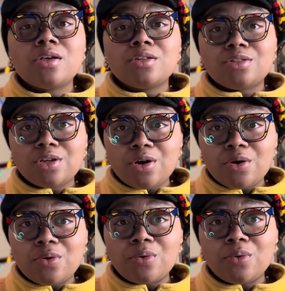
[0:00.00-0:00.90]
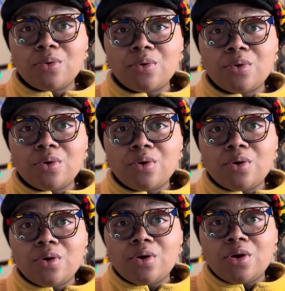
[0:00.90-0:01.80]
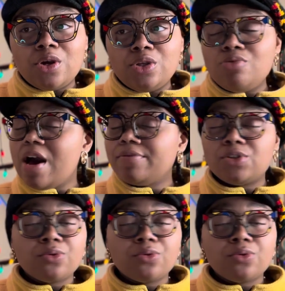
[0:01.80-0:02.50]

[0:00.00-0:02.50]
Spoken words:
So you have to